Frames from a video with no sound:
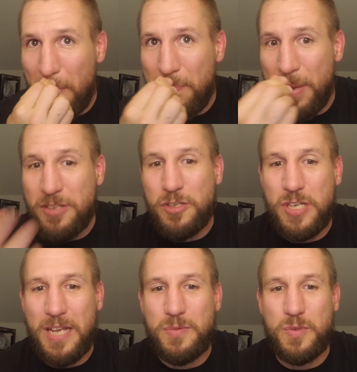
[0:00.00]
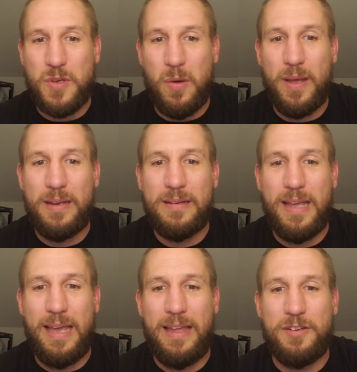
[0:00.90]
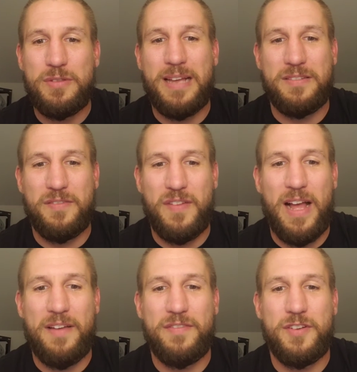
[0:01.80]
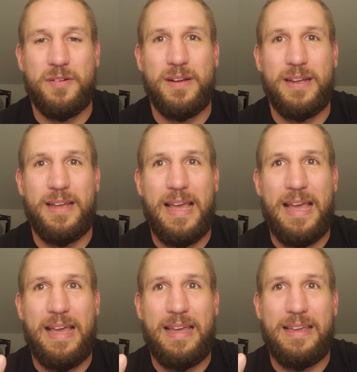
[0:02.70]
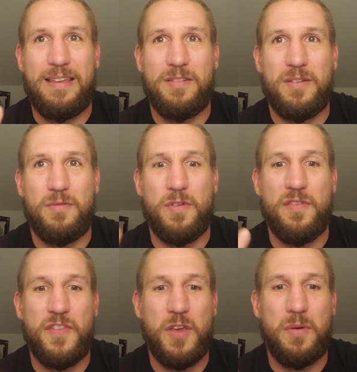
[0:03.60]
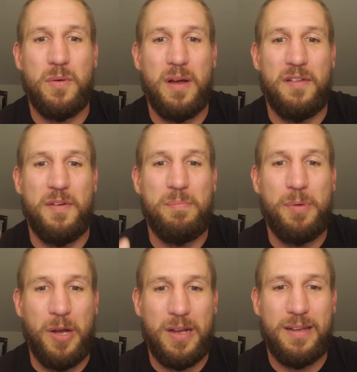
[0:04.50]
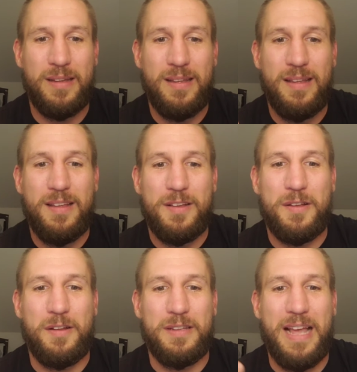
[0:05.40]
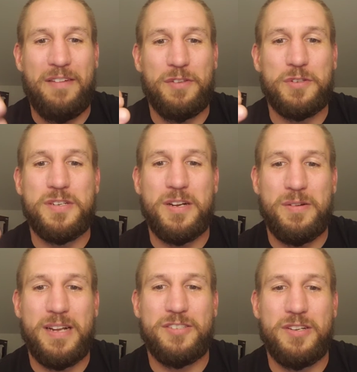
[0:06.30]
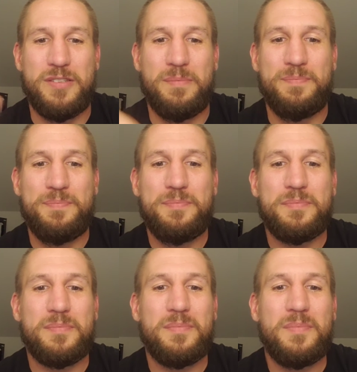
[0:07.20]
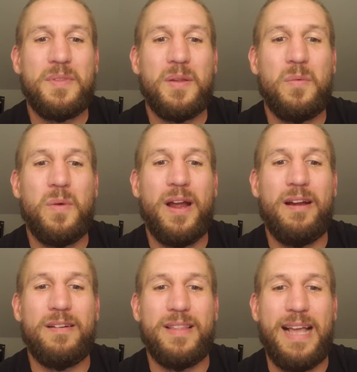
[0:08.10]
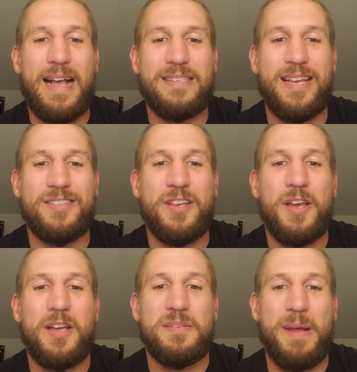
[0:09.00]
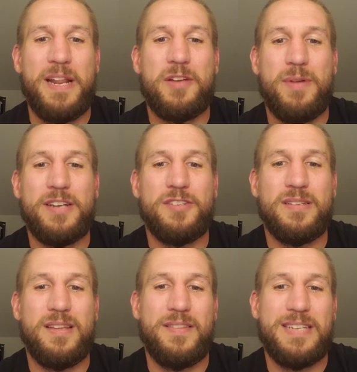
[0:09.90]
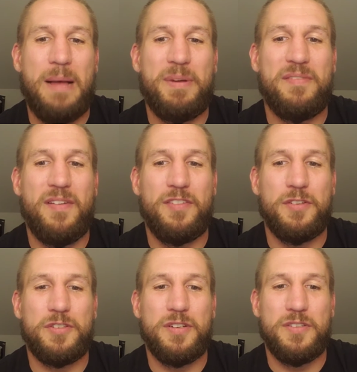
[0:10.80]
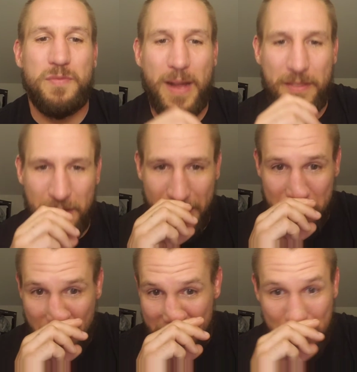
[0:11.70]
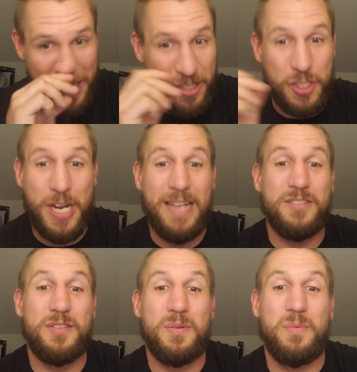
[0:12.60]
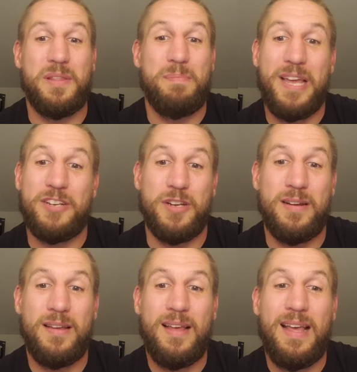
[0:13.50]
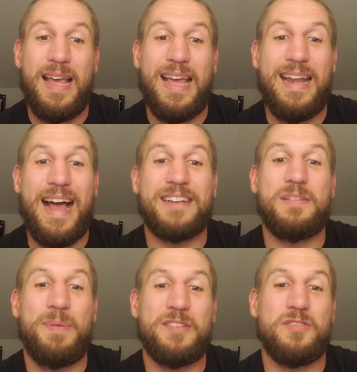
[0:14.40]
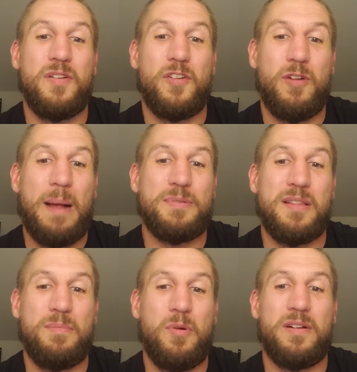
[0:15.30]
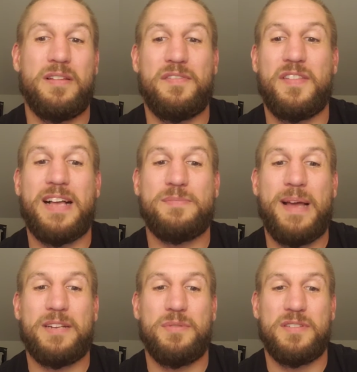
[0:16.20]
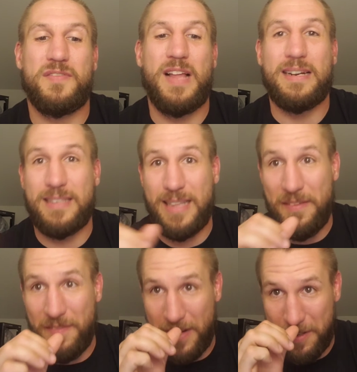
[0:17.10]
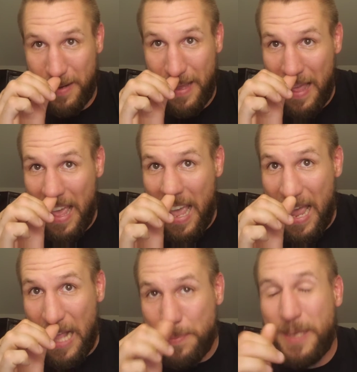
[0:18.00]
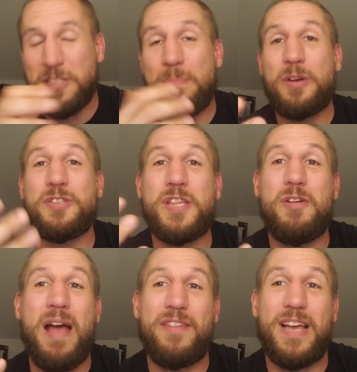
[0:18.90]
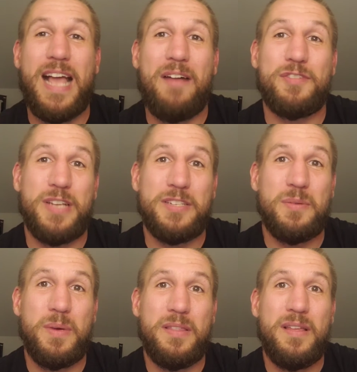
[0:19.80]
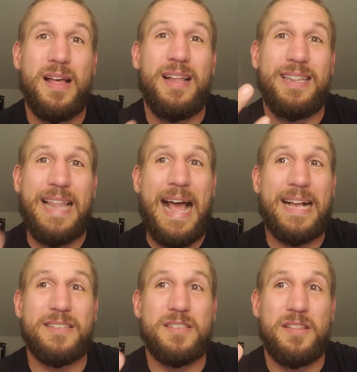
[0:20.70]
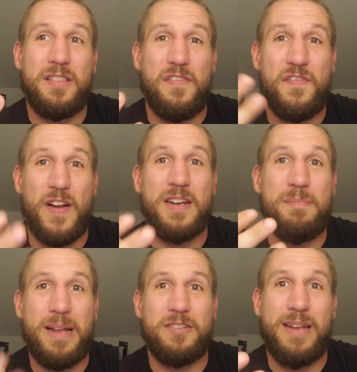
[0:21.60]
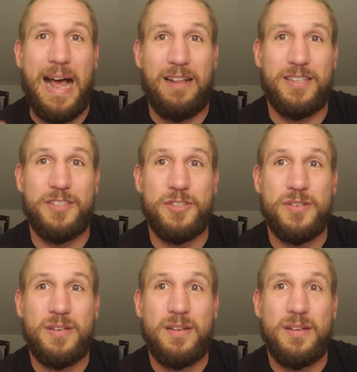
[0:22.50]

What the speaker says: Pigeon Chess was coined in 2005 during a review of a book called Evolution and Creationism, where the guy says, debating creationists on the topic of evolution is rather like trying to play chess with a pigeon. It knocks the pieces over, craps on the board, and then flies back to its flock to claim victory. It's because the person that you're having a conversation with lacks the fundamental knowledge